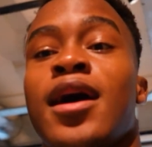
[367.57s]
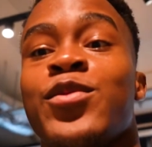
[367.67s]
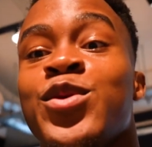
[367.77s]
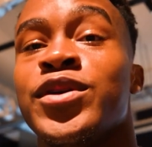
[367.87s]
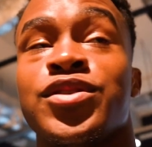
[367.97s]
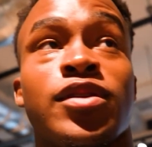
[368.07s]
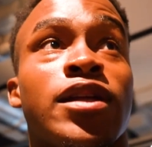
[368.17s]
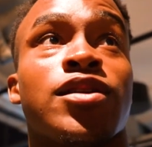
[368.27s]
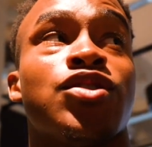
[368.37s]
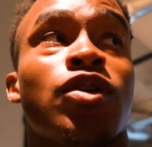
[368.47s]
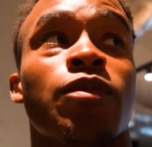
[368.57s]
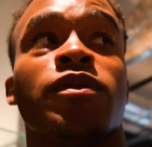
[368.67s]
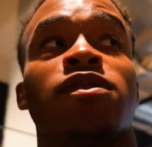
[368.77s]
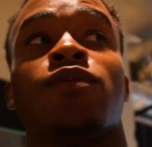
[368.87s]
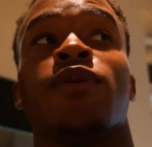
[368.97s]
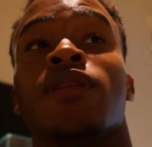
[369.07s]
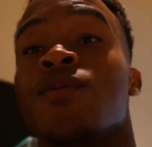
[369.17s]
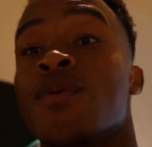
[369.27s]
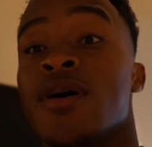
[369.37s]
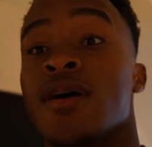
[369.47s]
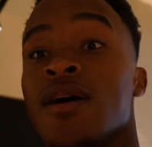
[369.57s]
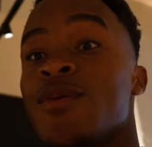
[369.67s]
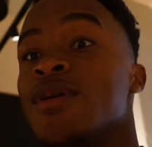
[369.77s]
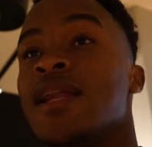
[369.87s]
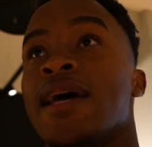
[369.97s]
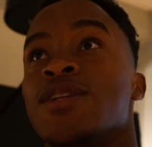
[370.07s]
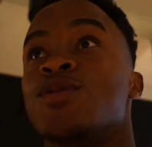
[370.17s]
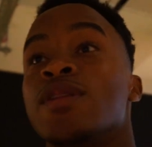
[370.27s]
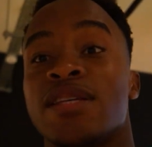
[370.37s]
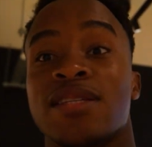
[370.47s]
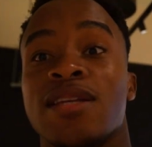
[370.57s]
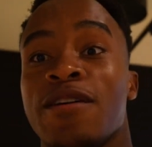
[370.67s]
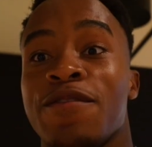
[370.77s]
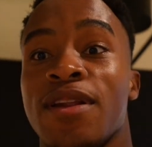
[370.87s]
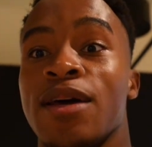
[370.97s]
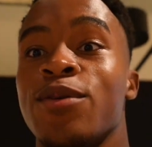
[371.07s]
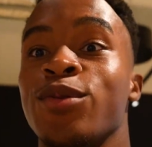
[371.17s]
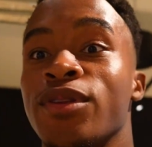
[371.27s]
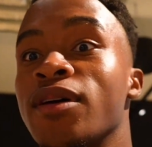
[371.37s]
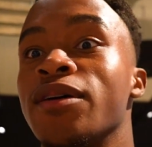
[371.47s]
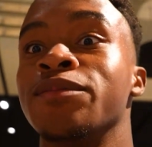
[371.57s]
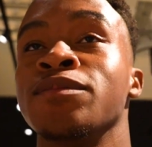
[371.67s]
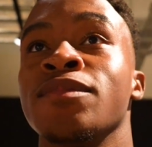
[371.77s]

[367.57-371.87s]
We went to like the top and seeing where they work, where they like do their stuff, and like all the